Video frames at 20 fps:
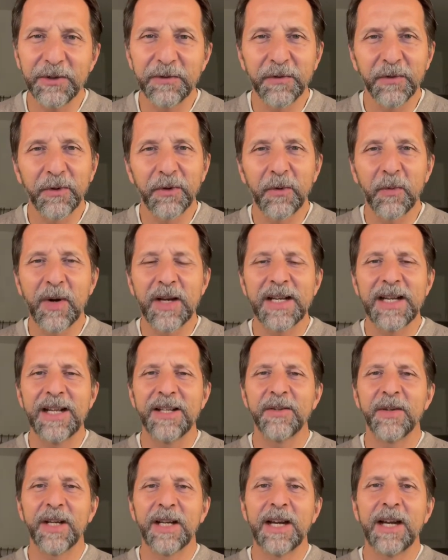for
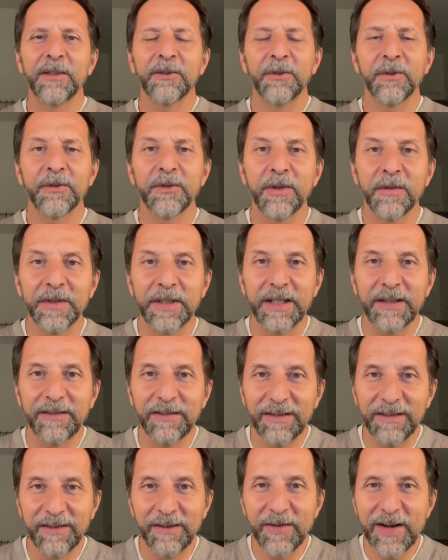100 cantos of the
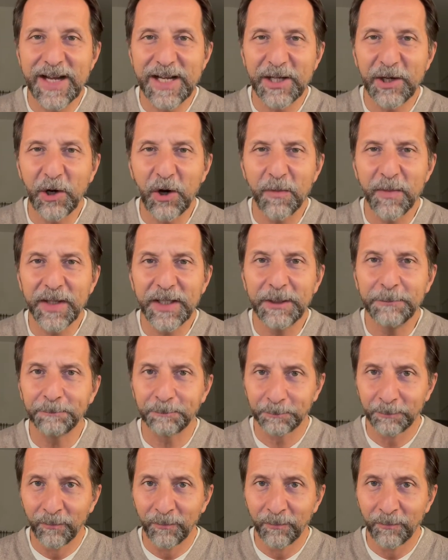Divine Comedy.